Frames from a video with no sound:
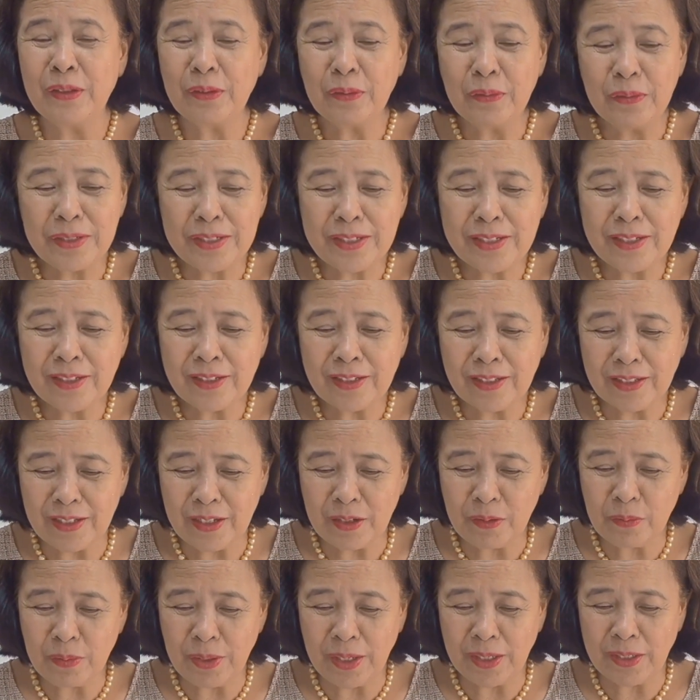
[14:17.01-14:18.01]

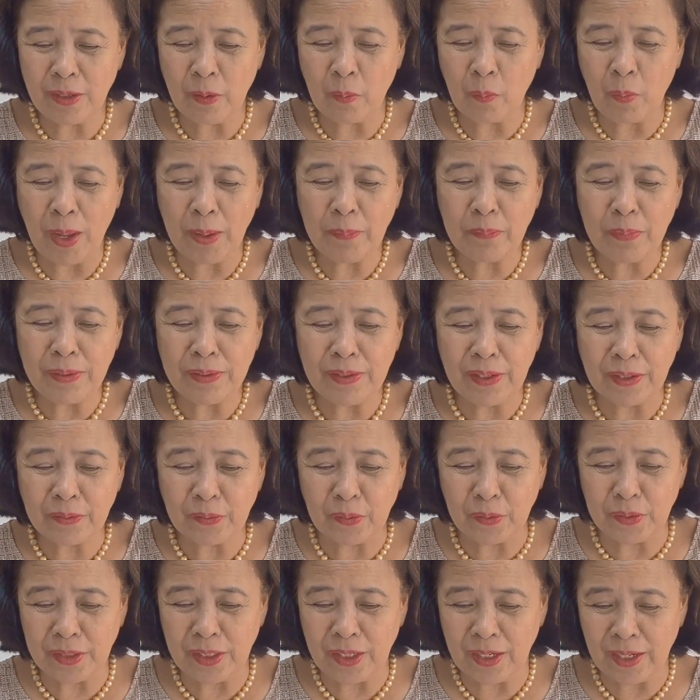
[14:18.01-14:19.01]
Recently, we had a
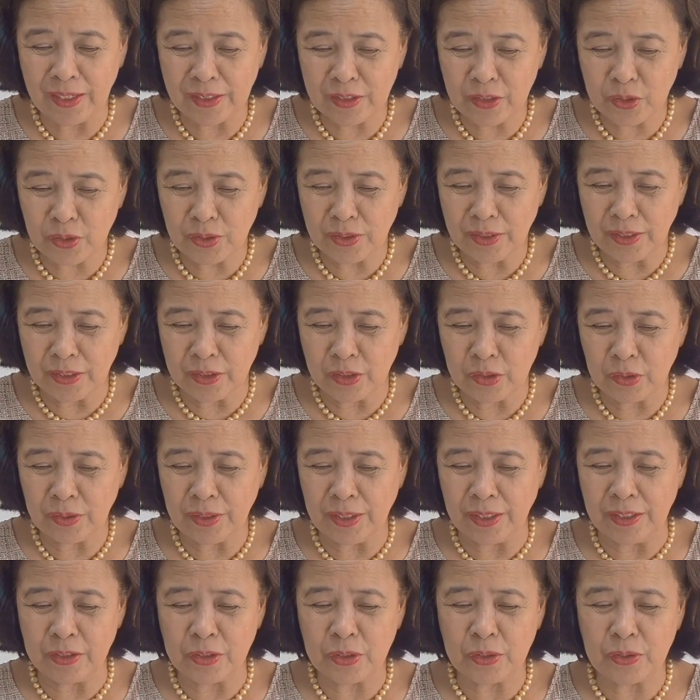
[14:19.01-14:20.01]
webinar on election
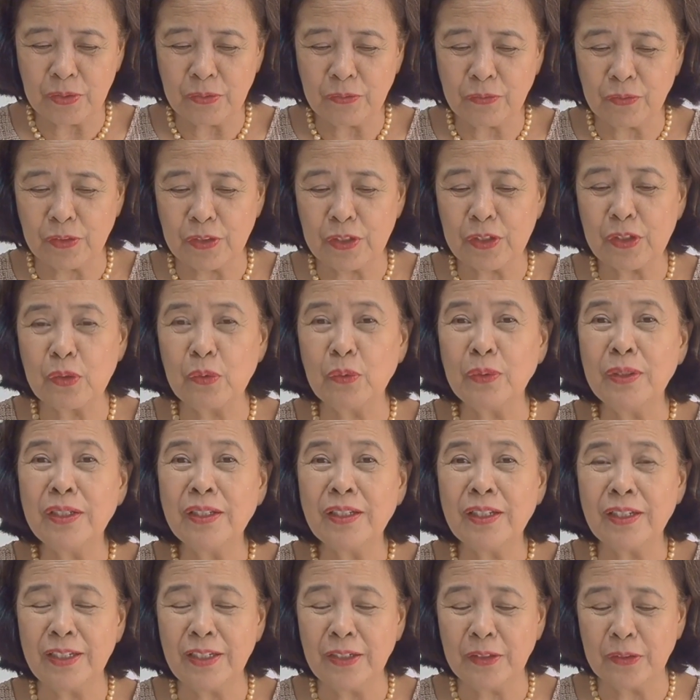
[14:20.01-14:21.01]
education for
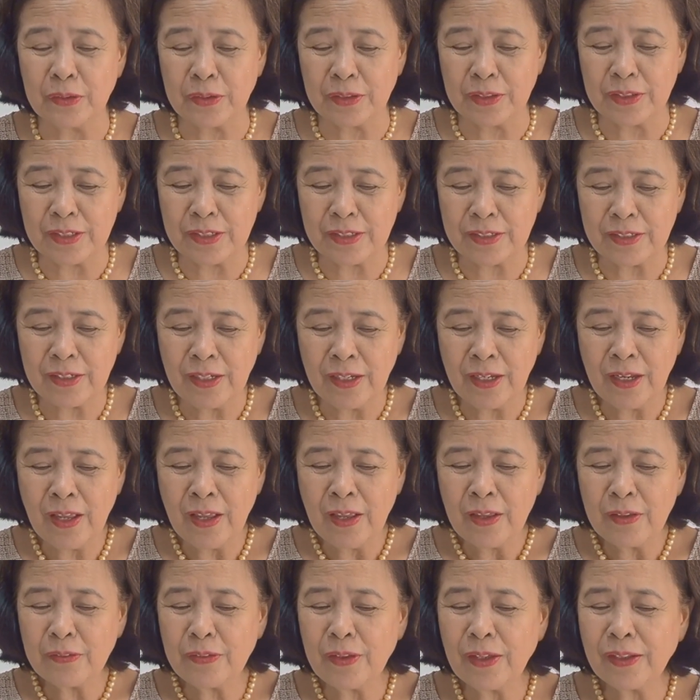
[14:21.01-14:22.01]
student leaders
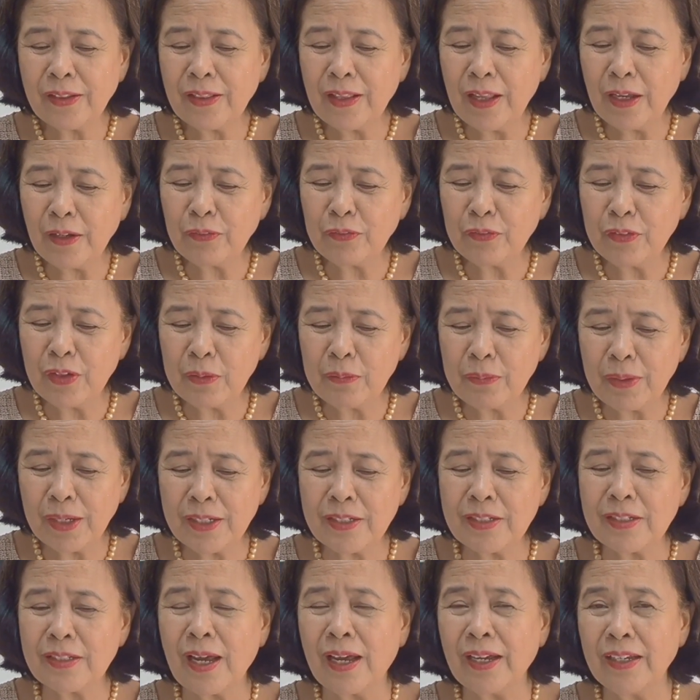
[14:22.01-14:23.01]
that left them
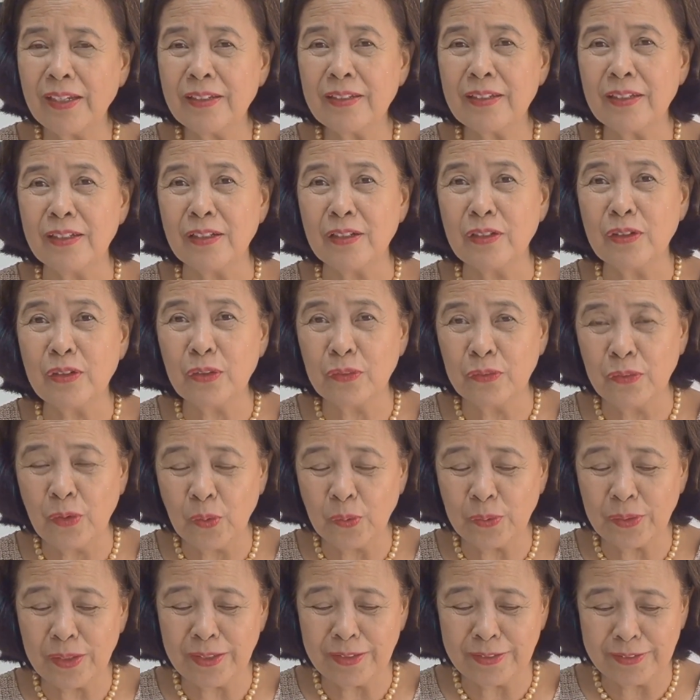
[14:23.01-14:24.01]
excited to
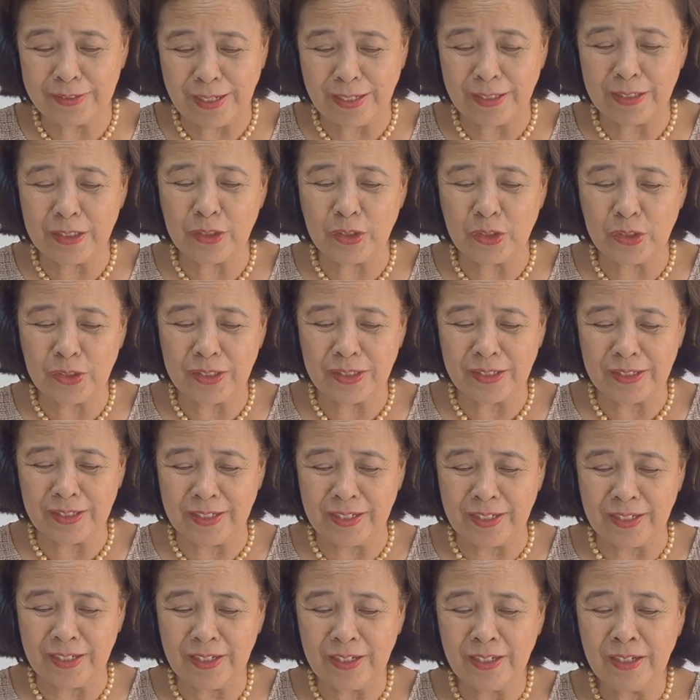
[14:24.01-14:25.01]
vote
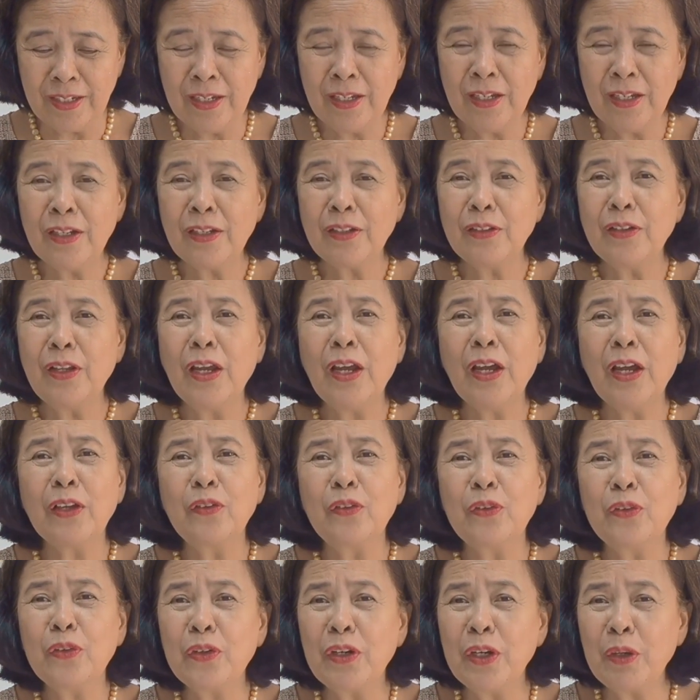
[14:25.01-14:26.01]
intelligently. They
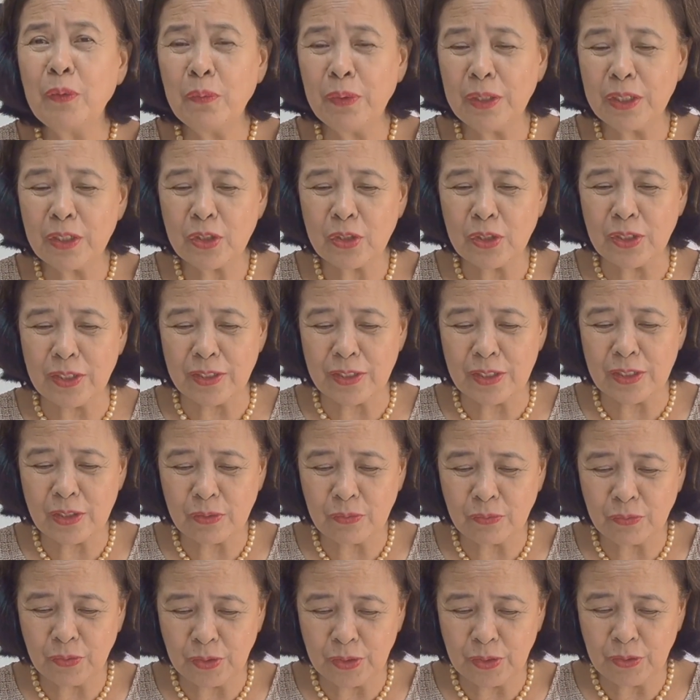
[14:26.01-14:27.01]
had 3 wishes
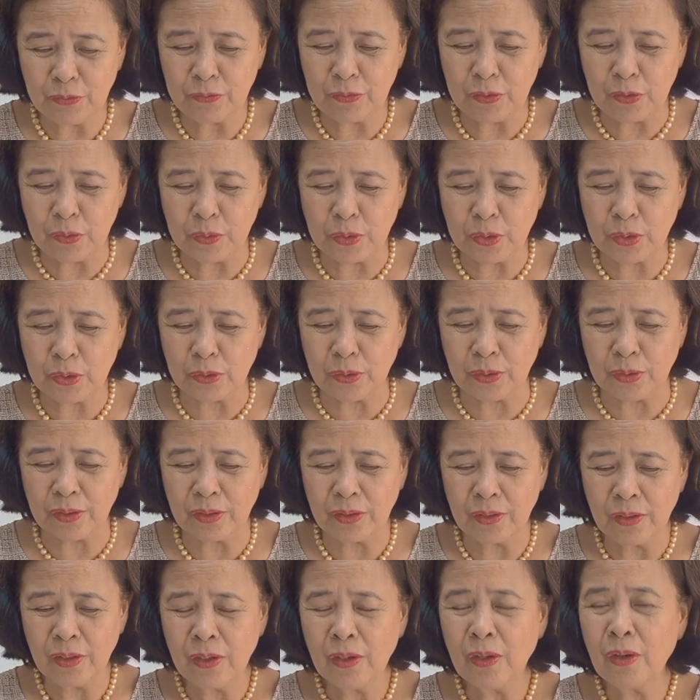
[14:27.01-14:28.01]
for the
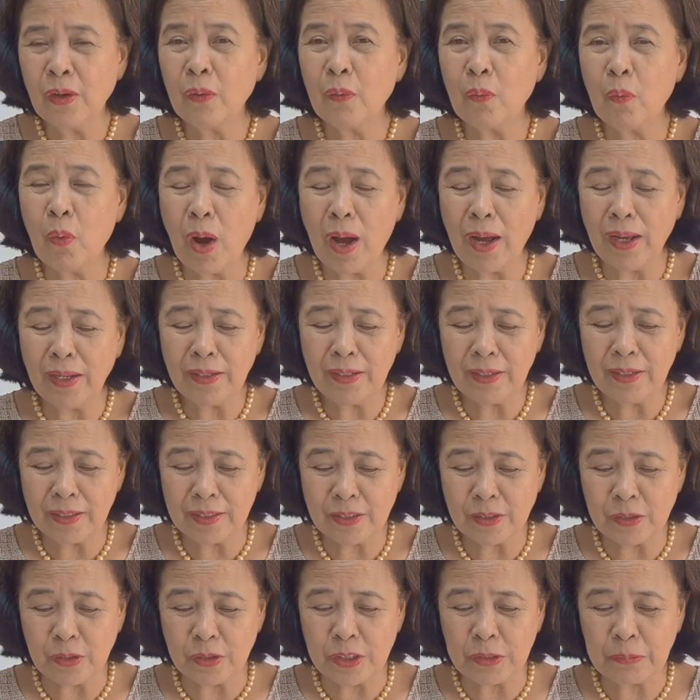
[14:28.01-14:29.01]
future. 1
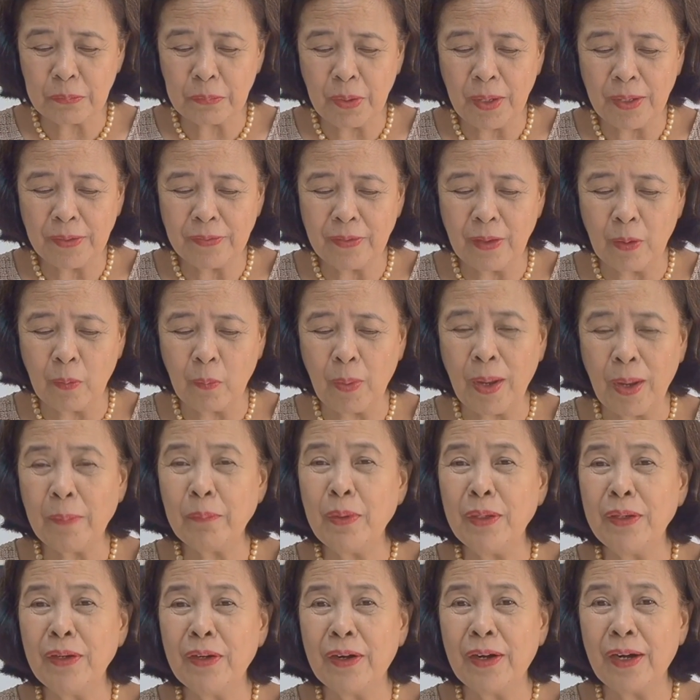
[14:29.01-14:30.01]
is to spread the
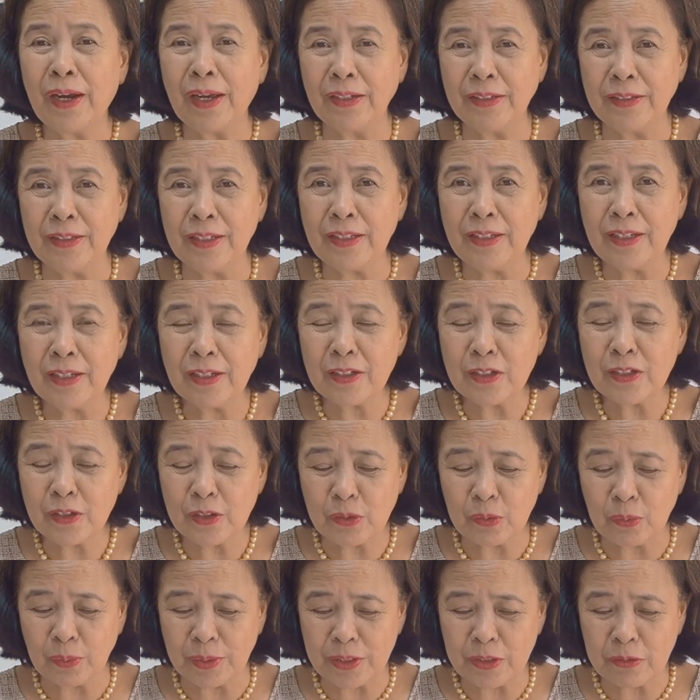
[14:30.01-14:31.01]
webinar
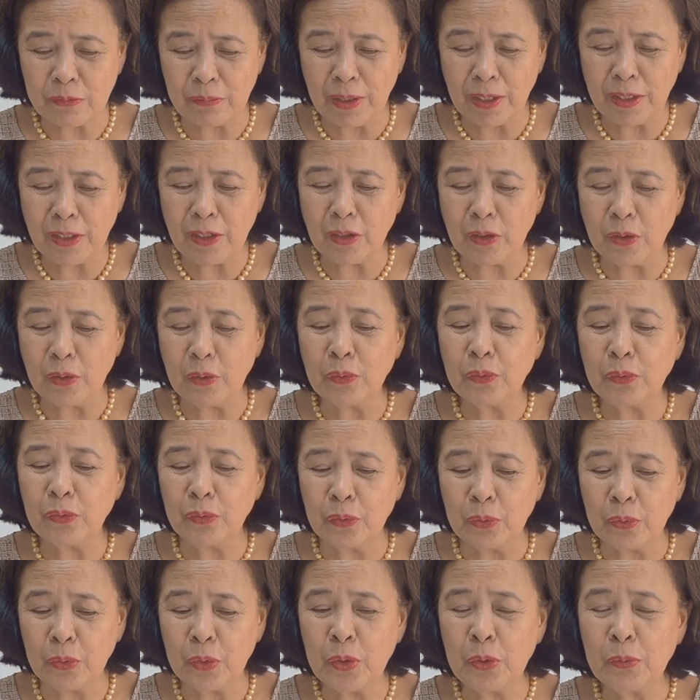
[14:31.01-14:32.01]
ideas to as many
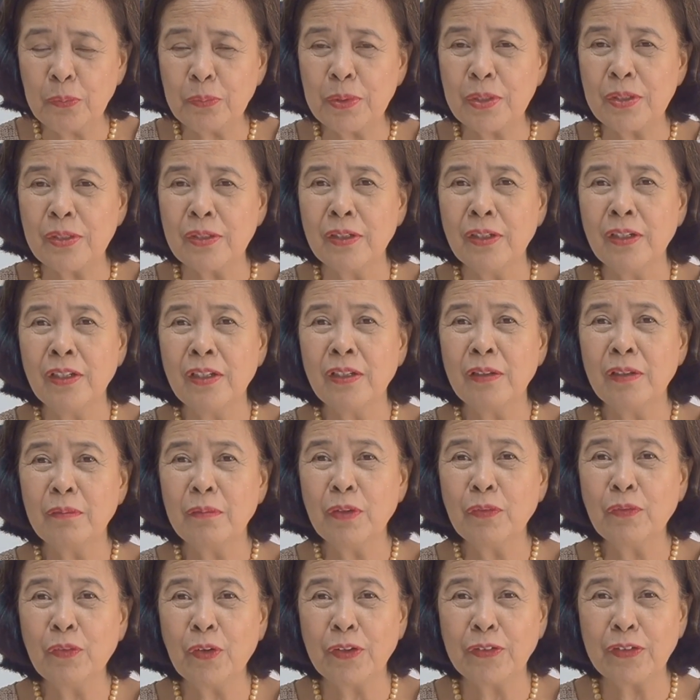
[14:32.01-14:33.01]
youth groups
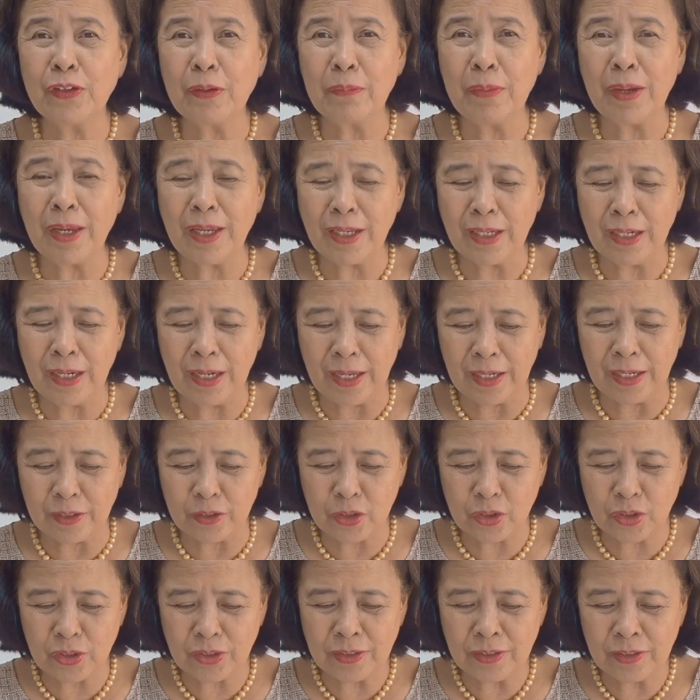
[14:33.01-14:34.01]
before the May
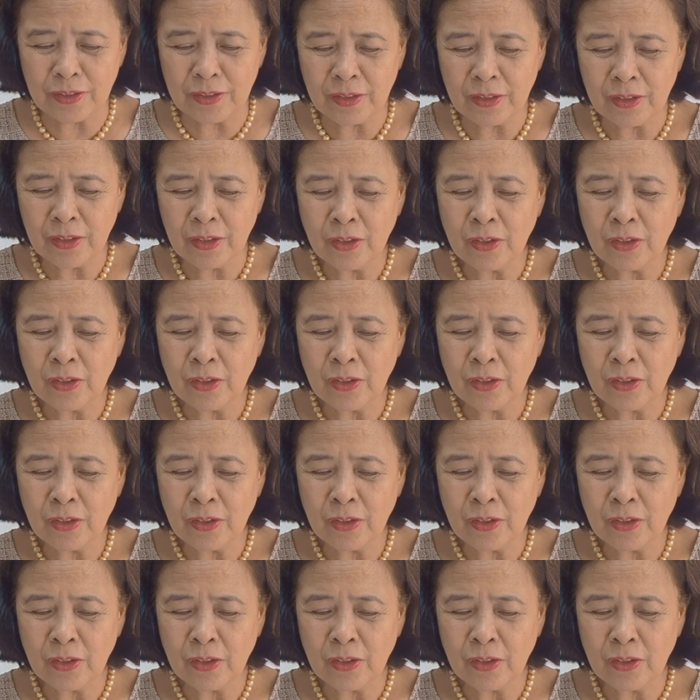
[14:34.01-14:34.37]
election.